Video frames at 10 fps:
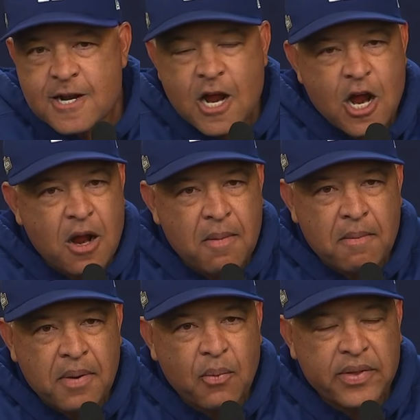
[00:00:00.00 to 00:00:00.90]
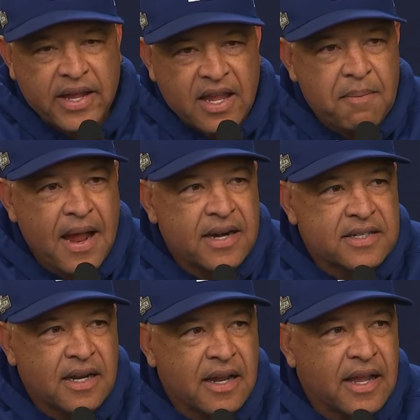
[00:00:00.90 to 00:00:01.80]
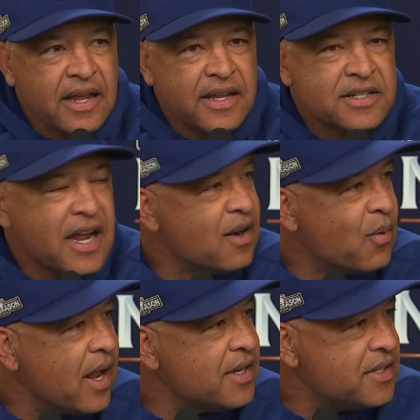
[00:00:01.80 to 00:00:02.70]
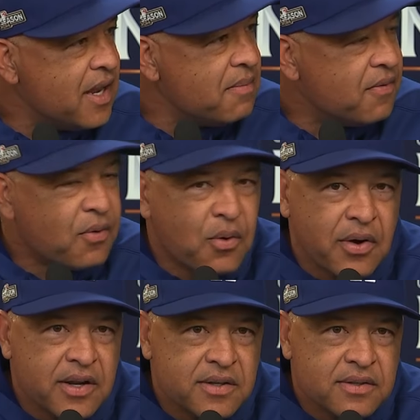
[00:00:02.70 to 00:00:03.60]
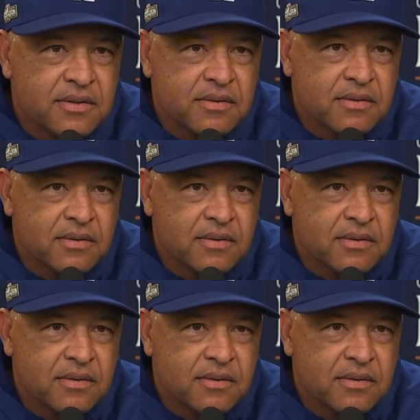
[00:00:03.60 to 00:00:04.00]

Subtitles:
But when they get back to, it's kind of what I said before, is